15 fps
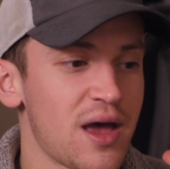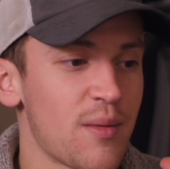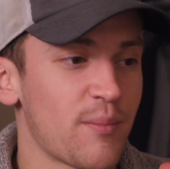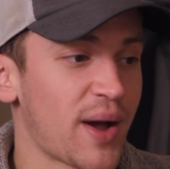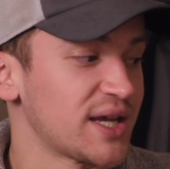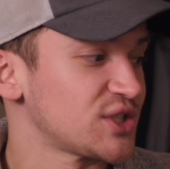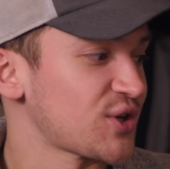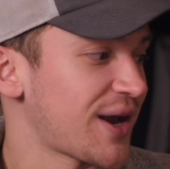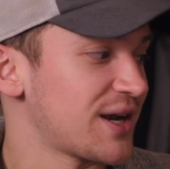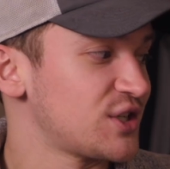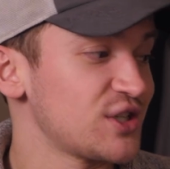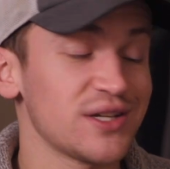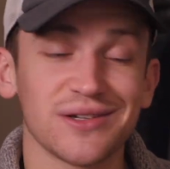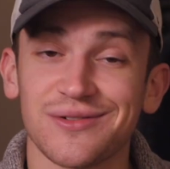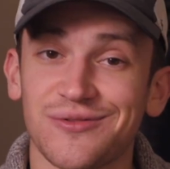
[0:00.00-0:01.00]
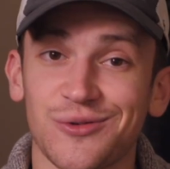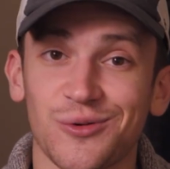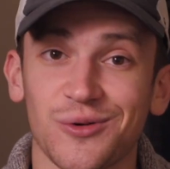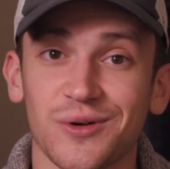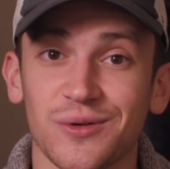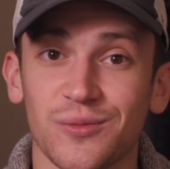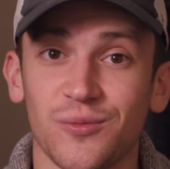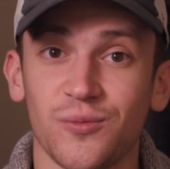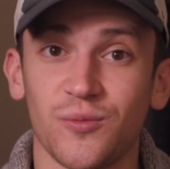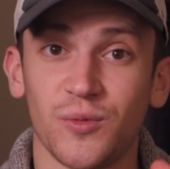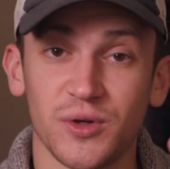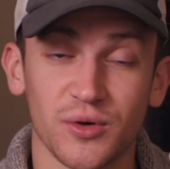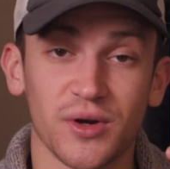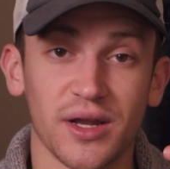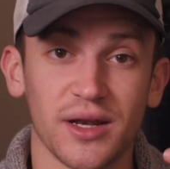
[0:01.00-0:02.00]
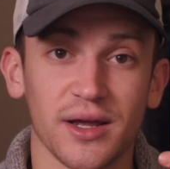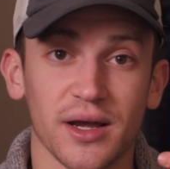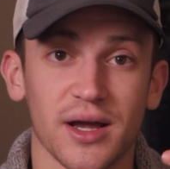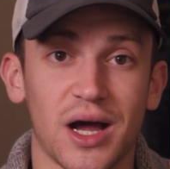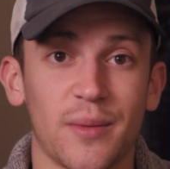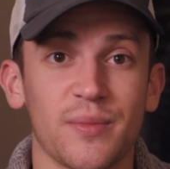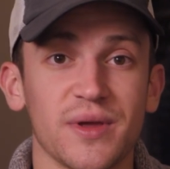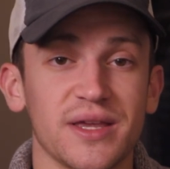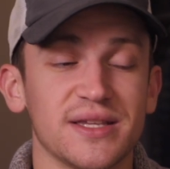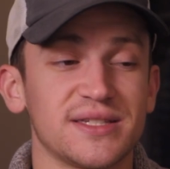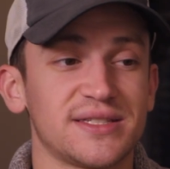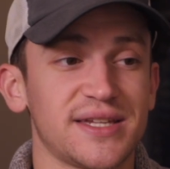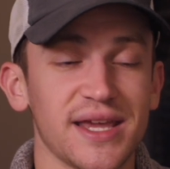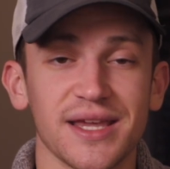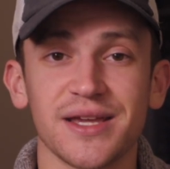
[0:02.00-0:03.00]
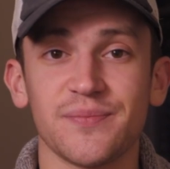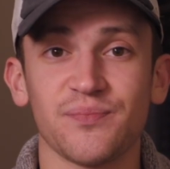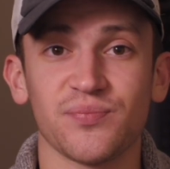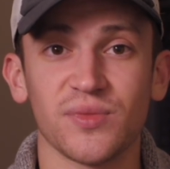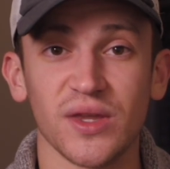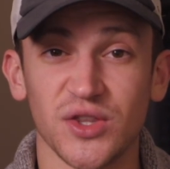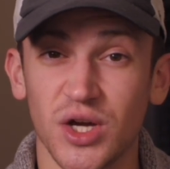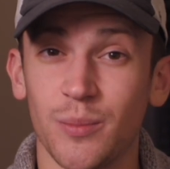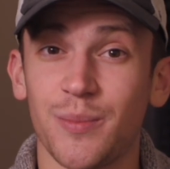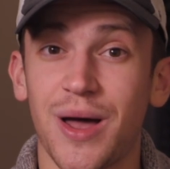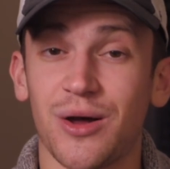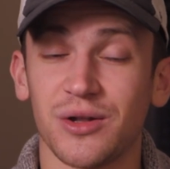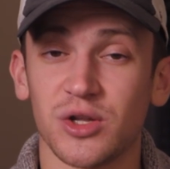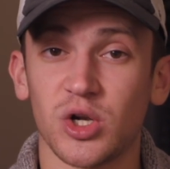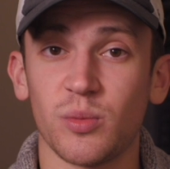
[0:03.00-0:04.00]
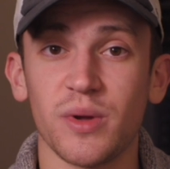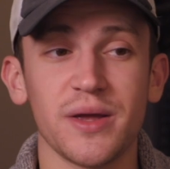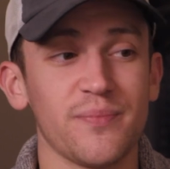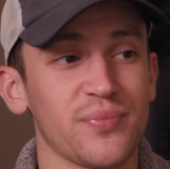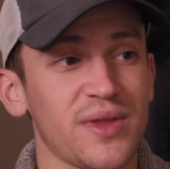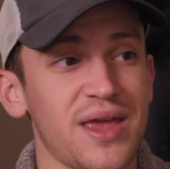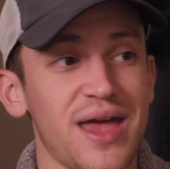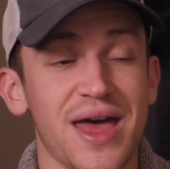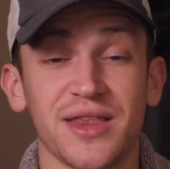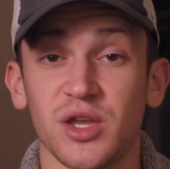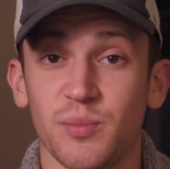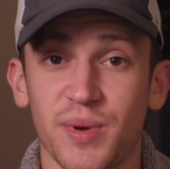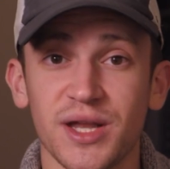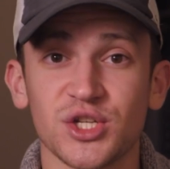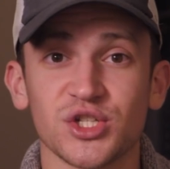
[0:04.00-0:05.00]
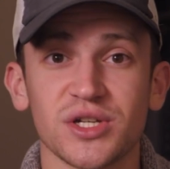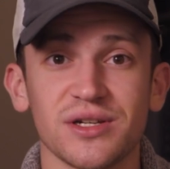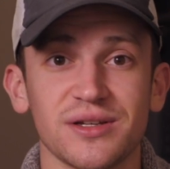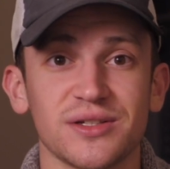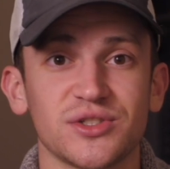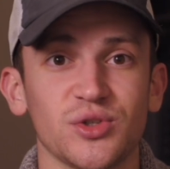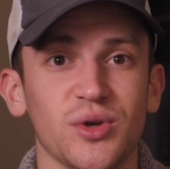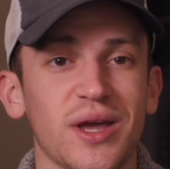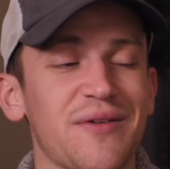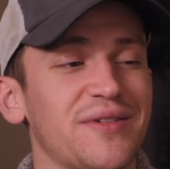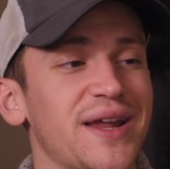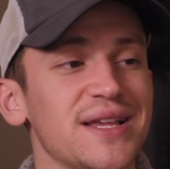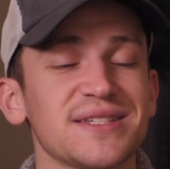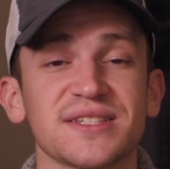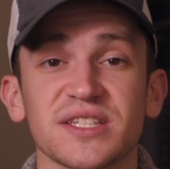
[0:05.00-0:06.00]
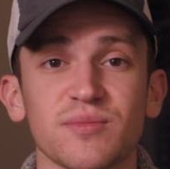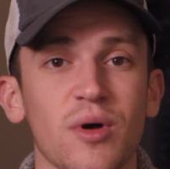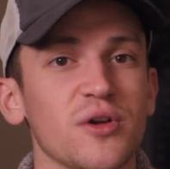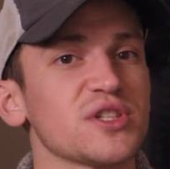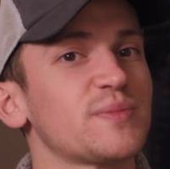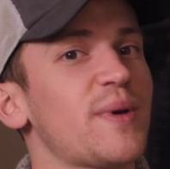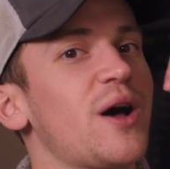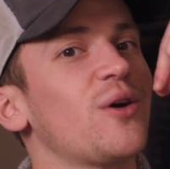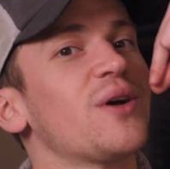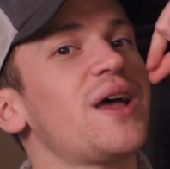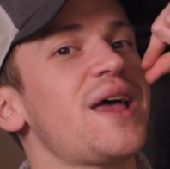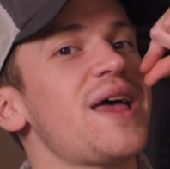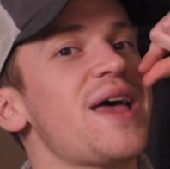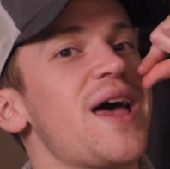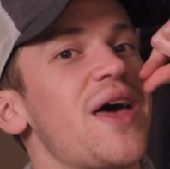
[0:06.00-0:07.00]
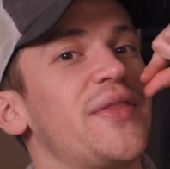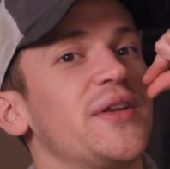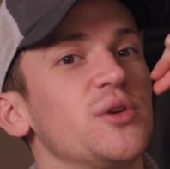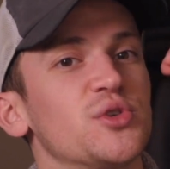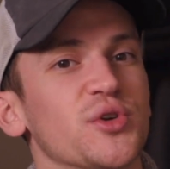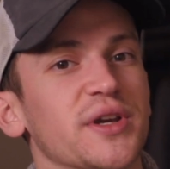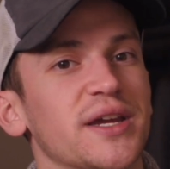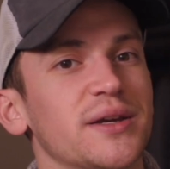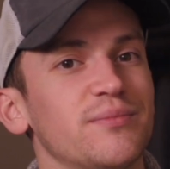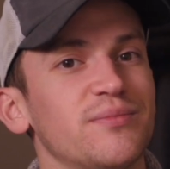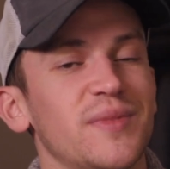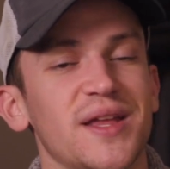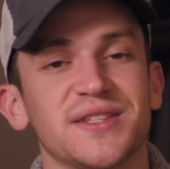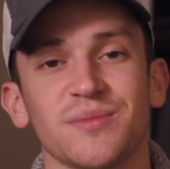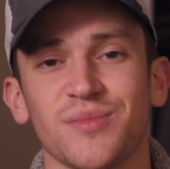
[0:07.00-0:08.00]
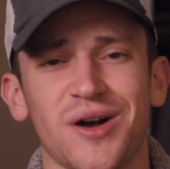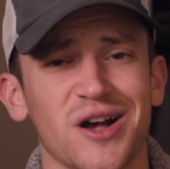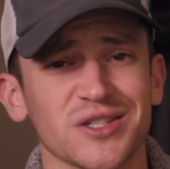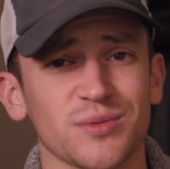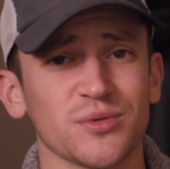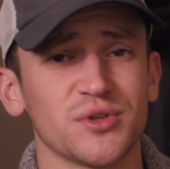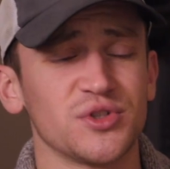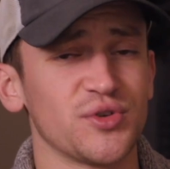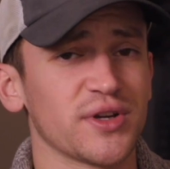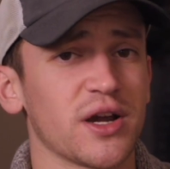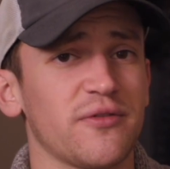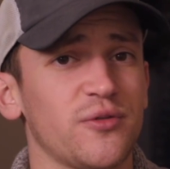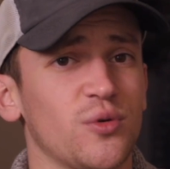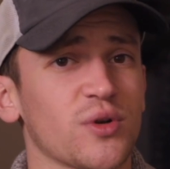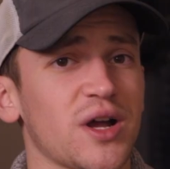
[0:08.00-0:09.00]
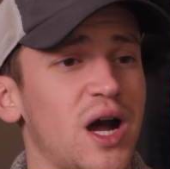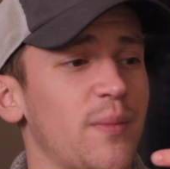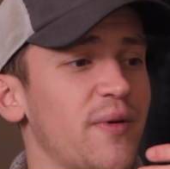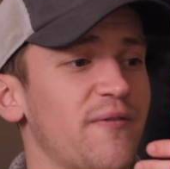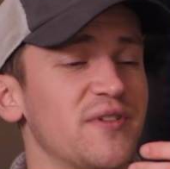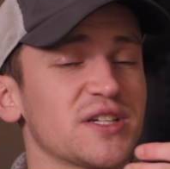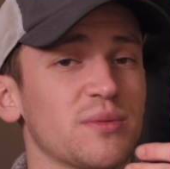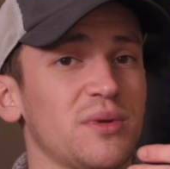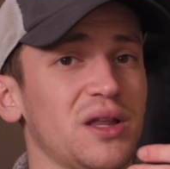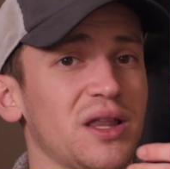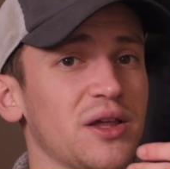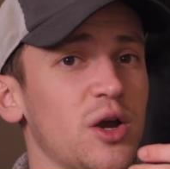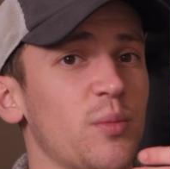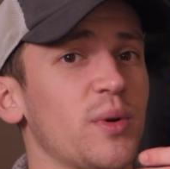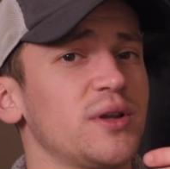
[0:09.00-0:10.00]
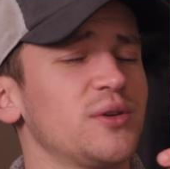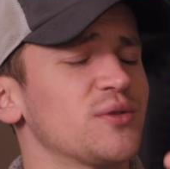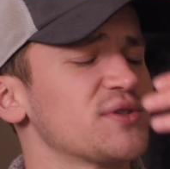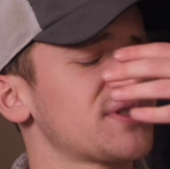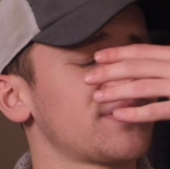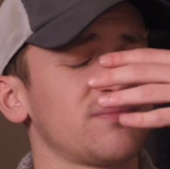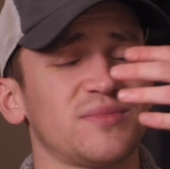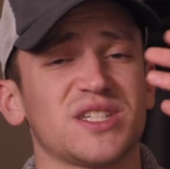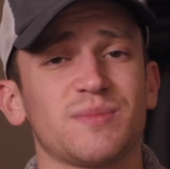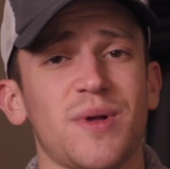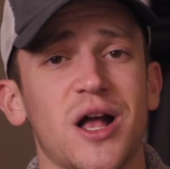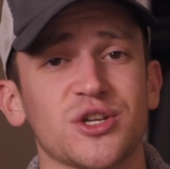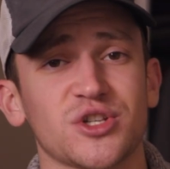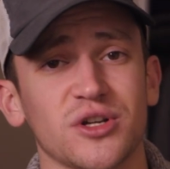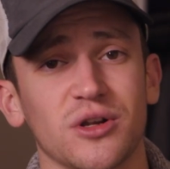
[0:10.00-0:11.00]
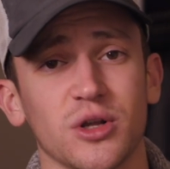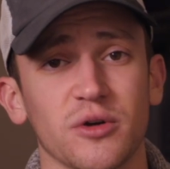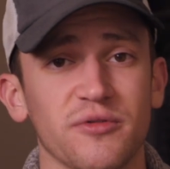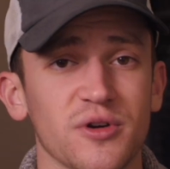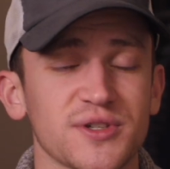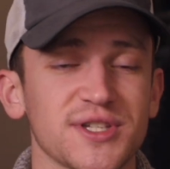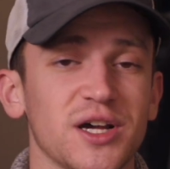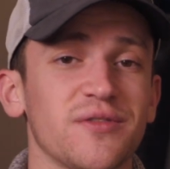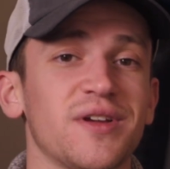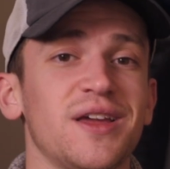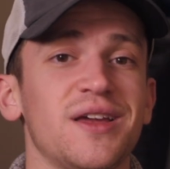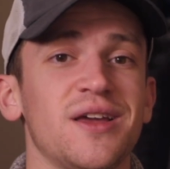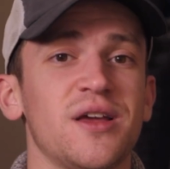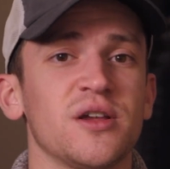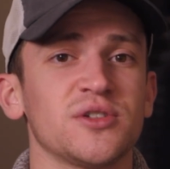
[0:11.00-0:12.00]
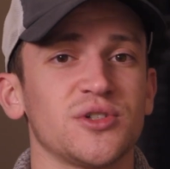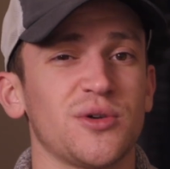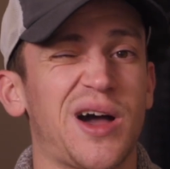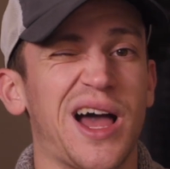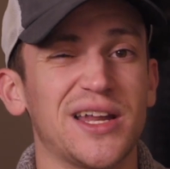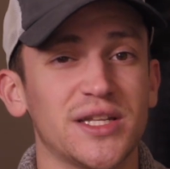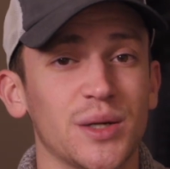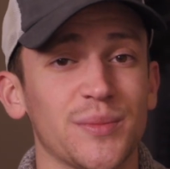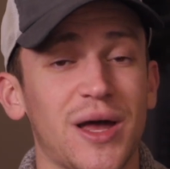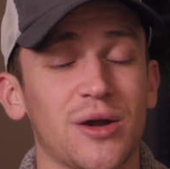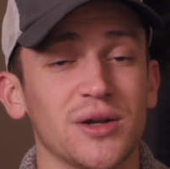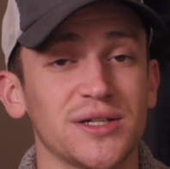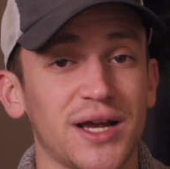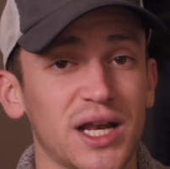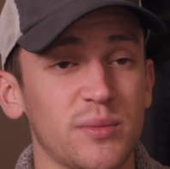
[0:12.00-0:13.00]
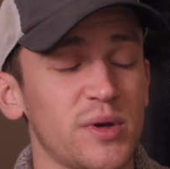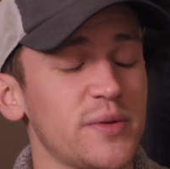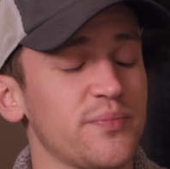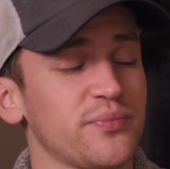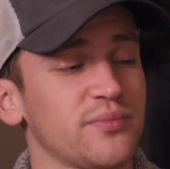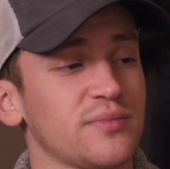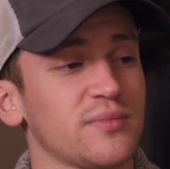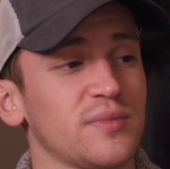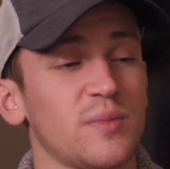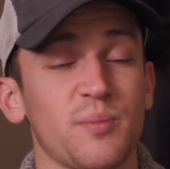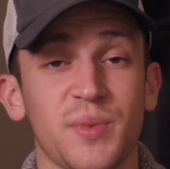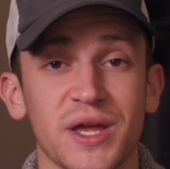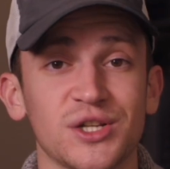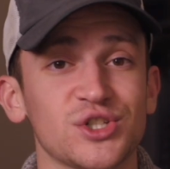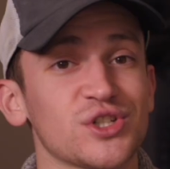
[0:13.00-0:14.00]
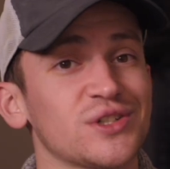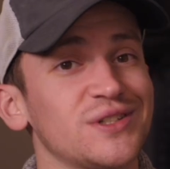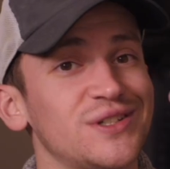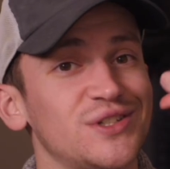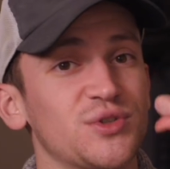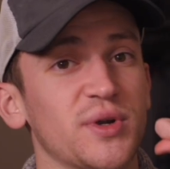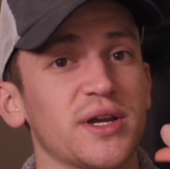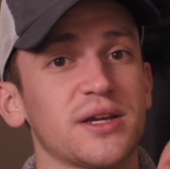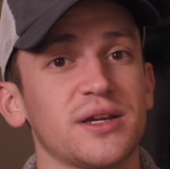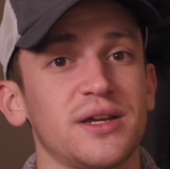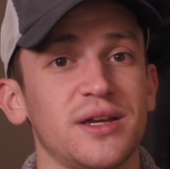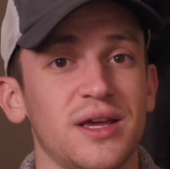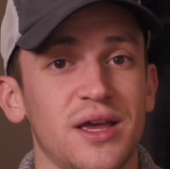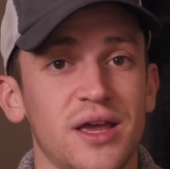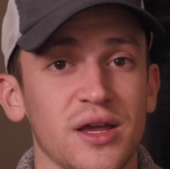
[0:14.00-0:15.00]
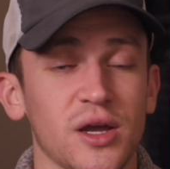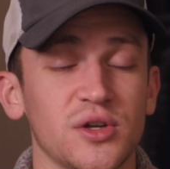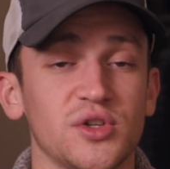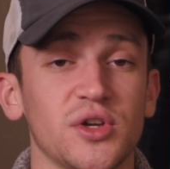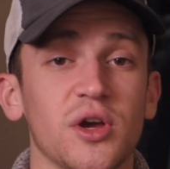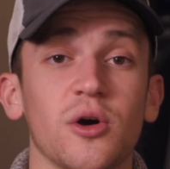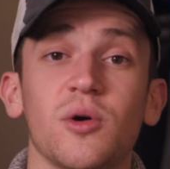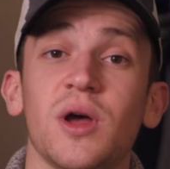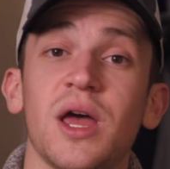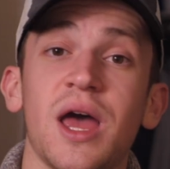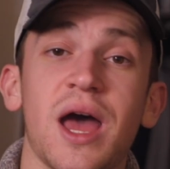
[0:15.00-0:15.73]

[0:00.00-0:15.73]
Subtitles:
My strategy for when you're getting a cup is take it, dump out a little bit, and you pinch it so you have a nice small spout, and then you drink it. It's impossible to drink a full cup if it's completely open. You'll just splash it all over yourself. So I dump out a tiny bit, pinch, drink, good to go.